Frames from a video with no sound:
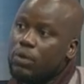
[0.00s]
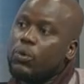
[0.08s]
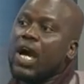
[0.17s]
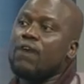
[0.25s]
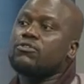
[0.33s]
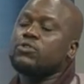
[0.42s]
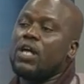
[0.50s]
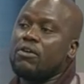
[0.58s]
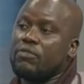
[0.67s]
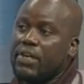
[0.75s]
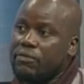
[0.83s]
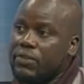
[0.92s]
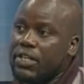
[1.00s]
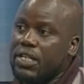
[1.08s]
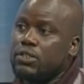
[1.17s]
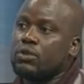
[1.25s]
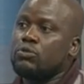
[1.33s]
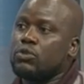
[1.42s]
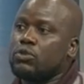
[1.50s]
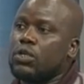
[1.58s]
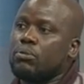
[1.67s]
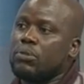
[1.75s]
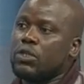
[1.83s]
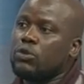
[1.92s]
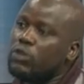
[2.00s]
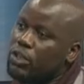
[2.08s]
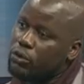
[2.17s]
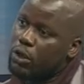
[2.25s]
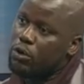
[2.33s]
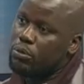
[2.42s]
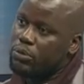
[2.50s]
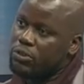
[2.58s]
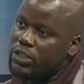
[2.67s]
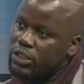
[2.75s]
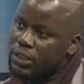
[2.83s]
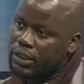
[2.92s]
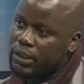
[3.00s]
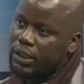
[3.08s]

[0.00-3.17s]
We have to have evidence of what you have been doing in your community.